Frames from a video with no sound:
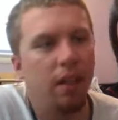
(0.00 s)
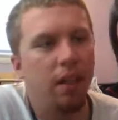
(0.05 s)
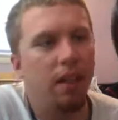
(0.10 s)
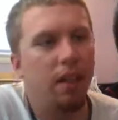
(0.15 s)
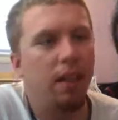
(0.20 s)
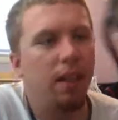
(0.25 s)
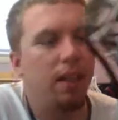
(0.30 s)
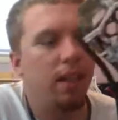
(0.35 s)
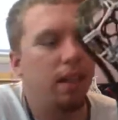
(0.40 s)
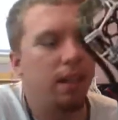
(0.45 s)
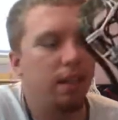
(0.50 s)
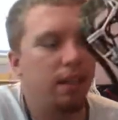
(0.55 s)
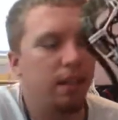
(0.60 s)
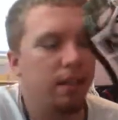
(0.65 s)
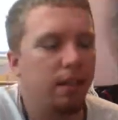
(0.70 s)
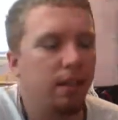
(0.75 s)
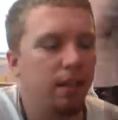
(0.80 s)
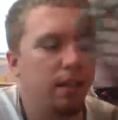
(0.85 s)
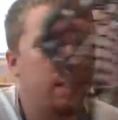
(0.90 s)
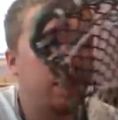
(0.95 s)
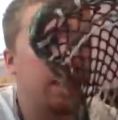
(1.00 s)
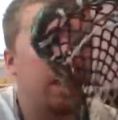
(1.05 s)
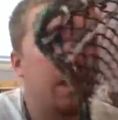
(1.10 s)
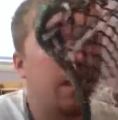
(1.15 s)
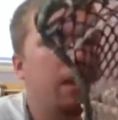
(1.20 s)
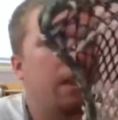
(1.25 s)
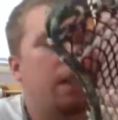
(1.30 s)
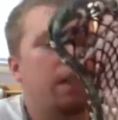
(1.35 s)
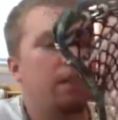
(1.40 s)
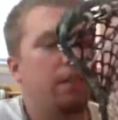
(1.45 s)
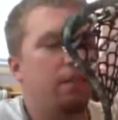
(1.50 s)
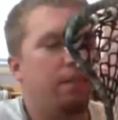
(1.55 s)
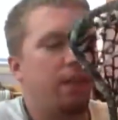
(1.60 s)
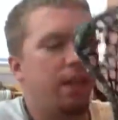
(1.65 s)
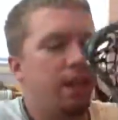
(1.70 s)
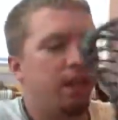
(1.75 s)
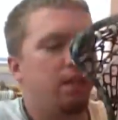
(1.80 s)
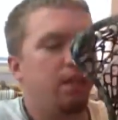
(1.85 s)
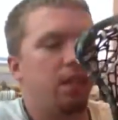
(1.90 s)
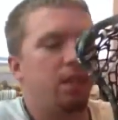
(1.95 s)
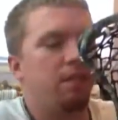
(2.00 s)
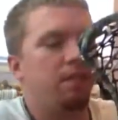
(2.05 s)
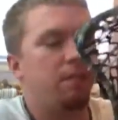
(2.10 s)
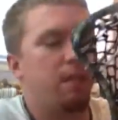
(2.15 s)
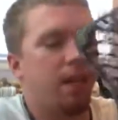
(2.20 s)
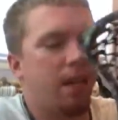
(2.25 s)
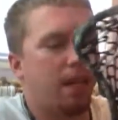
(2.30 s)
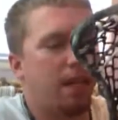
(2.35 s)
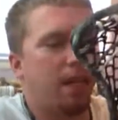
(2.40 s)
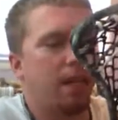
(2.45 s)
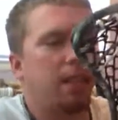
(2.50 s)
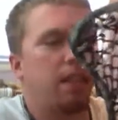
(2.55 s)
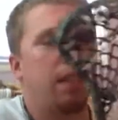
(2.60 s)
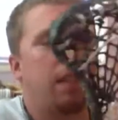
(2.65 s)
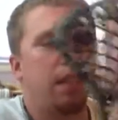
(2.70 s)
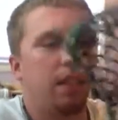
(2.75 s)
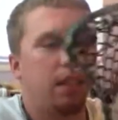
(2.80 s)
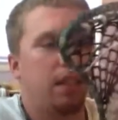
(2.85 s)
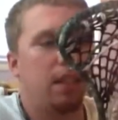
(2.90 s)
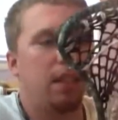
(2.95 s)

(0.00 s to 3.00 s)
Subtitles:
And then it's got a nice face-off pocket in it.